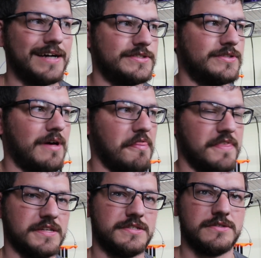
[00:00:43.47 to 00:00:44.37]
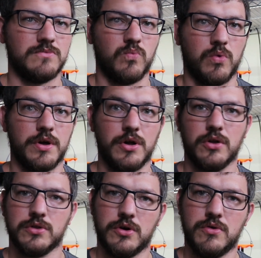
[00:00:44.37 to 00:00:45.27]
I just thought this one
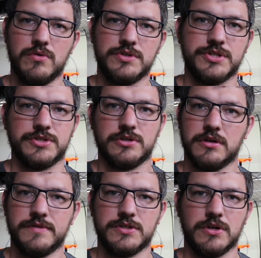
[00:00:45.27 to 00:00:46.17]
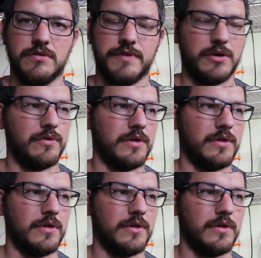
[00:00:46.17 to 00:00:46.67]
alone deserved its own video.